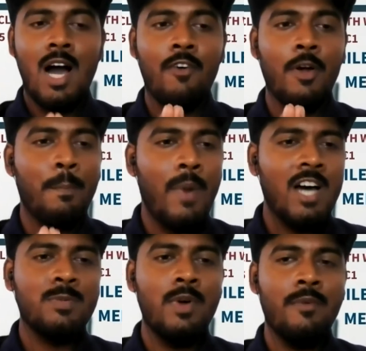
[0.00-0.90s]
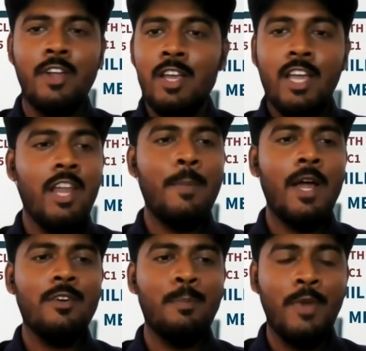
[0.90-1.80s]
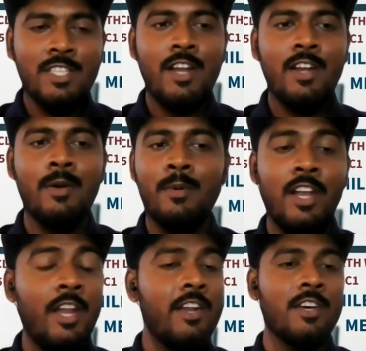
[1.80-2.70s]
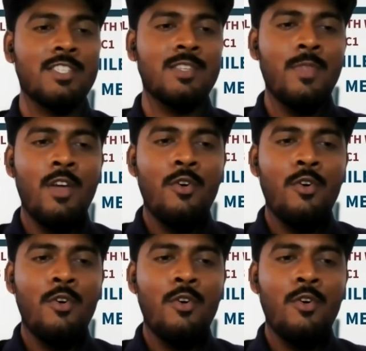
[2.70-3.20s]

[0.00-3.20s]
our past member, in fact, present leaders